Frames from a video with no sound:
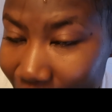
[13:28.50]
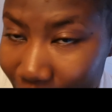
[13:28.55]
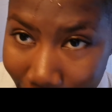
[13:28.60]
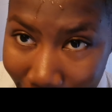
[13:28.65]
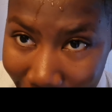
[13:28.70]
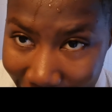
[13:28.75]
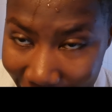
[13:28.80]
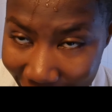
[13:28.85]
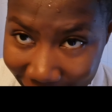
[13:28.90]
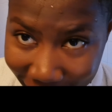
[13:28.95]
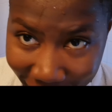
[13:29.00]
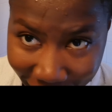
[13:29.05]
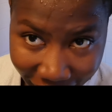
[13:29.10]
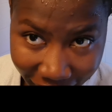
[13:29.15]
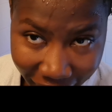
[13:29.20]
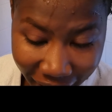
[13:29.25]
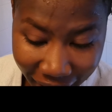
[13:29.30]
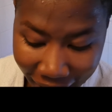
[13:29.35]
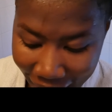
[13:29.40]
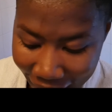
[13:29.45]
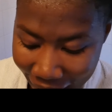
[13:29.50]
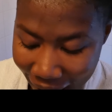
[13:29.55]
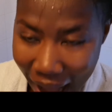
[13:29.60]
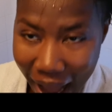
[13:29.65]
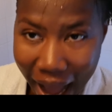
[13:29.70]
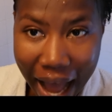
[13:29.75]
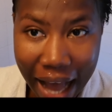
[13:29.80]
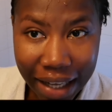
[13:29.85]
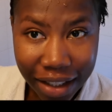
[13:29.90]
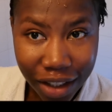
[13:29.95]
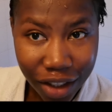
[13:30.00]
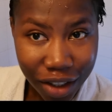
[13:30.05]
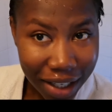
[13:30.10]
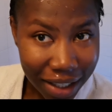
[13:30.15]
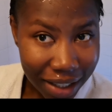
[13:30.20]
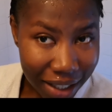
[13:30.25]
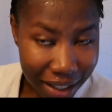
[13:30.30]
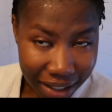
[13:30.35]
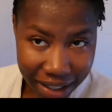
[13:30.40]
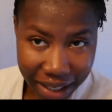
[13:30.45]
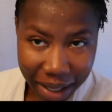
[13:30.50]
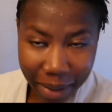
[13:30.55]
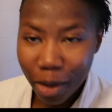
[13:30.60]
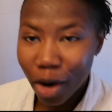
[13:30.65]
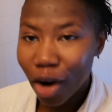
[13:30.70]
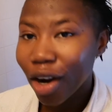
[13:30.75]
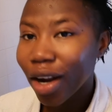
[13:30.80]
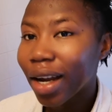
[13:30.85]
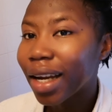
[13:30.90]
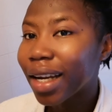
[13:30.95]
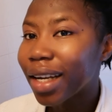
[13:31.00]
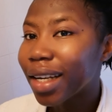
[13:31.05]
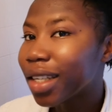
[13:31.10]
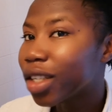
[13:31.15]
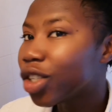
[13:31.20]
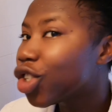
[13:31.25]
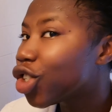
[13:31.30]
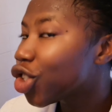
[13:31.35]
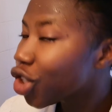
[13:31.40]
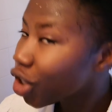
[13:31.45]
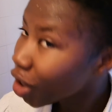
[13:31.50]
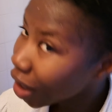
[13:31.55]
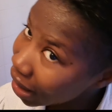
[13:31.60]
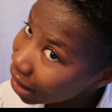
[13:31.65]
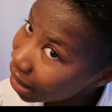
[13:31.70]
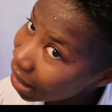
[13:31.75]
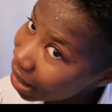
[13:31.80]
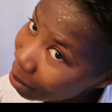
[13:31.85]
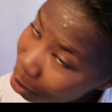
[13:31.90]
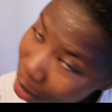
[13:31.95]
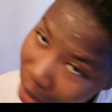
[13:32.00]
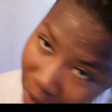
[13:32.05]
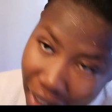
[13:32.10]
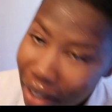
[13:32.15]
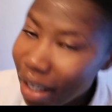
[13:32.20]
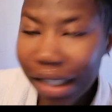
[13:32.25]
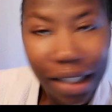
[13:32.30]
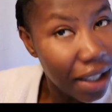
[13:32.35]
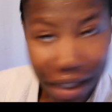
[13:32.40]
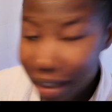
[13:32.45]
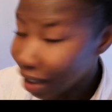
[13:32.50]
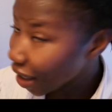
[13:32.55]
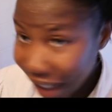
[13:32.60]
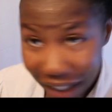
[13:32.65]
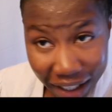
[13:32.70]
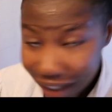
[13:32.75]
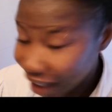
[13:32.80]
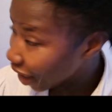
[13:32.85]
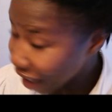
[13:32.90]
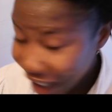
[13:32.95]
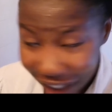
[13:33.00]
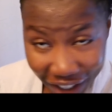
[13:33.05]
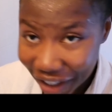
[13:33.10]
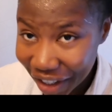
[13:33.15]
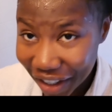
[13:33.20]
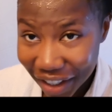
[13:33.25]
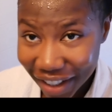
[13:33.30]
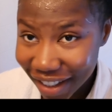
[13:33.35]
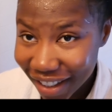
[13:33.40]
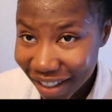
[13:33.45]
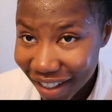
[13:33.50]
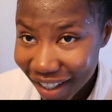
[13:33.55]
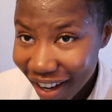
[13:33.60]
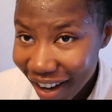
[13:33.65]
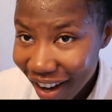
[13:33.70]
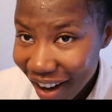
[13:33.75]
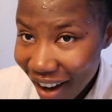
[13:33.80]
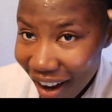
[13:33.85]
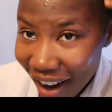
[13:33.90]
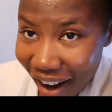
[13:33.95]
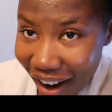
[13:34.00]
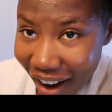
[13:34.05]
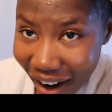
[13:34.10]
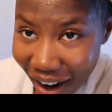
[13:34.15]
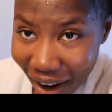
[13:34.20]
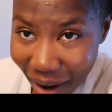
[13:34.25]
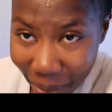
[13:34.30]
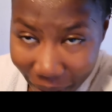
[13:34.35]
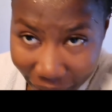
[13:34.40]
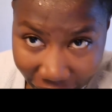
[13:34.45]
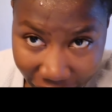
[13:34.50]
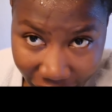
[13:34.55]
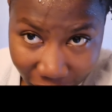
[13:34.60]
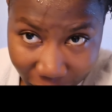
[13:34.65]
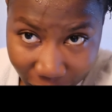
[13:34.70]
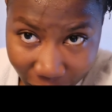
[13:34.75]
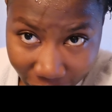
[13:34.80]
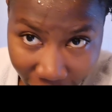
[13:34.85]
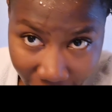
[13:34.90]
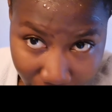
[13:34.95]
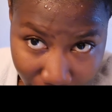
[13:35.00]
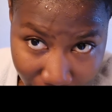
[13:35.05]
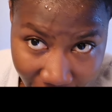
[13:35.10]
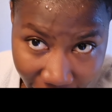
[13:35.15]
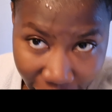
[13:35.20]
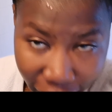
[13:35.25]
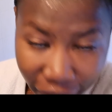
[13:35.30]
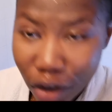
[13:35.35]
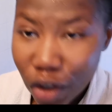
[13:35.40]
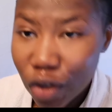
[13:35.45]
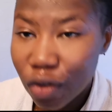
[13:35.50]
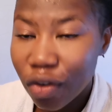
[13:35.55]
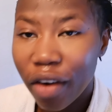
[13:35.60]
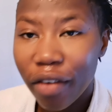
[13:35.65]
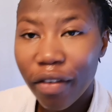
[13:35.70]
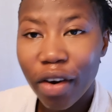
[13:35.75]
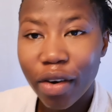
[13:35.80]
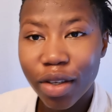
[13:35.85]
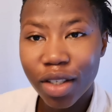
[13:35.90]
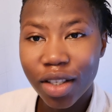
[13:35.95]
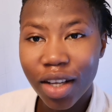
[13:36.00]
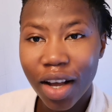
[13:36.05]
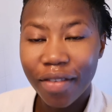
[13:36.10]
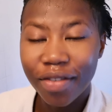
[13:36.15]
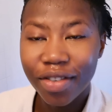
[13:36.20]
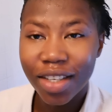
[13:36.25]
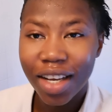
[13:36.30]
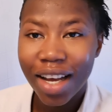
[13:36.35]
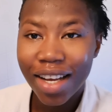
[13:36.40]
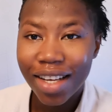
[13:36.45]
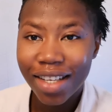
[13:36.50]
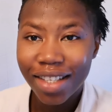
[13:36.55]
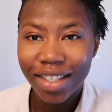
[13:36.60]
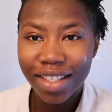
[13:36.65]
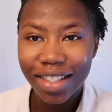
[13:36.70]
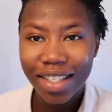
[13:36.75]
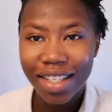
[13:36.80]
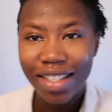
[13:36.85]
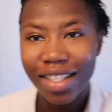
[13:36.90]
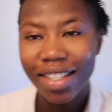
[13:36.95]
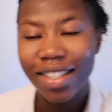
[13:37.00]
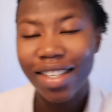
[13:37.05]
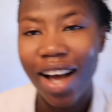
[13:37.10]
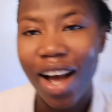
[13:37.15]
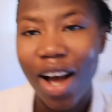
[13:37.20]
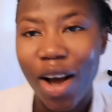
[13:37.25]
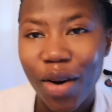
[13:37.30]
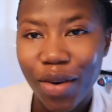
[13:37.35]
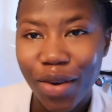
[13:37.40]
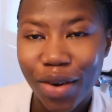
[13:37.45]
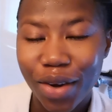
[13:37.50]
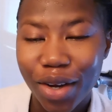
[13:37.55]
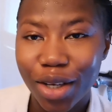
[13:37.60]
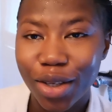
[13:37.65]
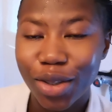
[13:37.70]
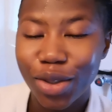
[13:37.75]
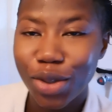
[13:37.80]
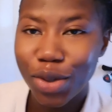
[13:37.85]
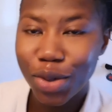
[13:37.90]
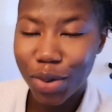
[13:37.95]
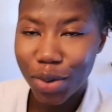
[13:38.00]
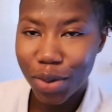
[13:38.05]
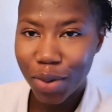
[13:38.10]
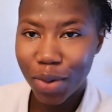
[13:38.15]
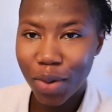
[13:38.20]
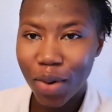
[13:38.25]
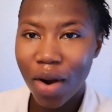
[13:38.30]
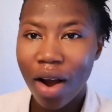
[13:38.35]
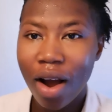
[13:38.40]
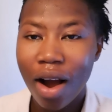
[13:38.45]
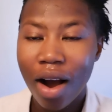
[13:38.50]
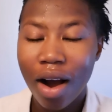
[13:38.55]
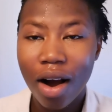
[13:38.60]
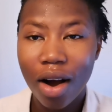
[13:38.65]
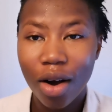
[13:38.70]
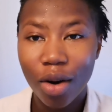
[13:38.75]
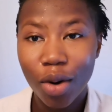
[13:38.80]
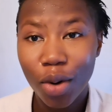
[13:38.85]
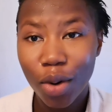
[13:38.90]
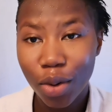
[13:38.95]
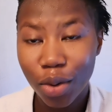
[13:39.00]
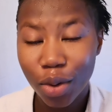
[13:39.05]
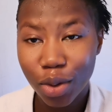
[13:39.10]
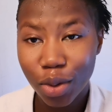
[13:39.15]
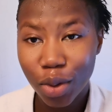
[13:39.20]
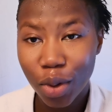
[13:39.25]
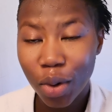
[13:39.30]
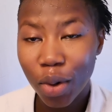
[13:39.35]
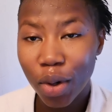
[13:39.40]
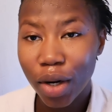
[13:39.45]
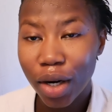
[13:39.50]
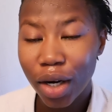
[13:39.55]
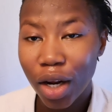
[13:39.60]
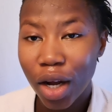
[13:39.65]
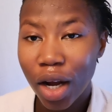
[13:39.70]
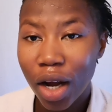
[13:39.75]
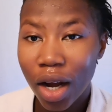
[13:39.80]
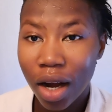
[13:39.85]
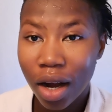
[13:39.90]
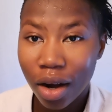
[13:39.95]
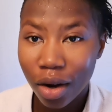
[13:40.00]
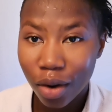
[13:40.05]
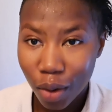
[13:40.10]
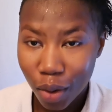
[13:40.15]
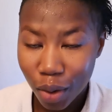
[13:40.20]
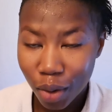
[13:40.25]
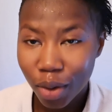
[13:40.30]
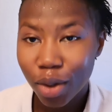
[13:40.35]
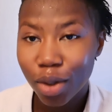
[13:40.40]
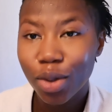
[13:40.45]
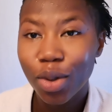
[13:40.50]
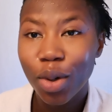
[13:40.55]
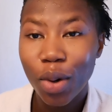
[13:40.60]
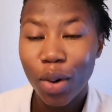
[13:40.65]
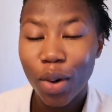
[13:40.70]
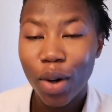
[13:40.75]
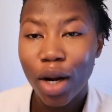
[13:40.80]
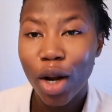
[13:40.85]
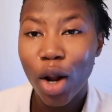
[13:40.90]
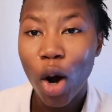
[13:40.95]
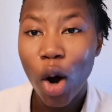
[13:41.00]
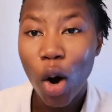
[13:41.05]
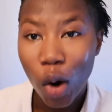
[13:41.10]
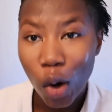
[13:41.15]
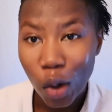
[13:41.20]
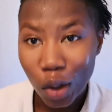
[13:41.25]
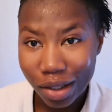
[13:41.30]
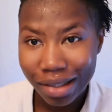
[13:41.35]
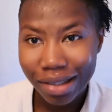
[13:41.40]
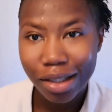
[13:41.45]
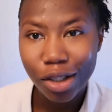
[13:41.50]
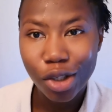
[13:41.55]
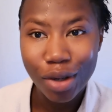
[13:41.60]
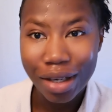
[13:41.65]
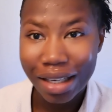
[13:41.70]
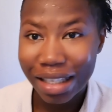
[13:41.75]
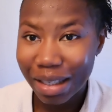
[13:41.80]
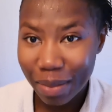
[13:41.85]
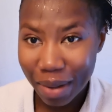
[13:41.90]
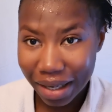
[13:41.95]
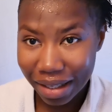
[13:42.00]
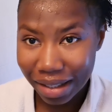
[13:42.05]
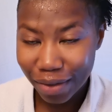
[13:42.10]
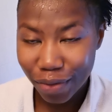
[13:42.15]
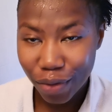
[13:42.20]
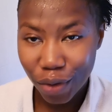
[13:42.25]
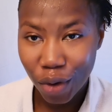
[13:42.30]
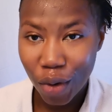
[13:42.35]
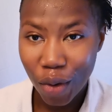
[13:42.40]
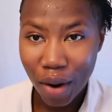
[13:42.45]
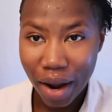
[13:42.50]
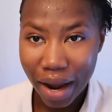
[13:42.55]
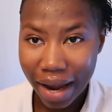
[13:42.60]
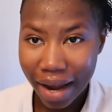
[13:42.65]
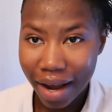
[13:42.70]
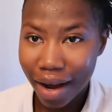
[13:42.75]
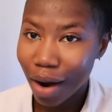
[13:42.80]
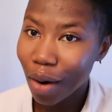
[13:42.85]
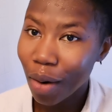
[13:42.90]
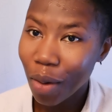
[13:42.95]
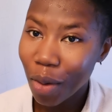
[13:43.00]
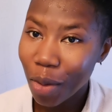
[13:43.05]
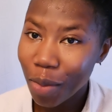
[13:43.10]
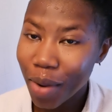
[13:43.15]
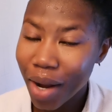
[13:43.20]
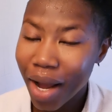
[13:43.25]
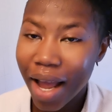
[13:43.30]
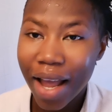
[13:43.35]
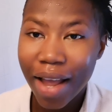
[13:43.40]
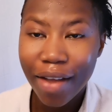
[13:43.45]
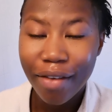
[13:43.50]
a little bit in there, and you guys can see my hair is shiny, my hair is looking good. I think my hair feels very soft. So this is how you can do a coconut oil hot treatment for your hair at home.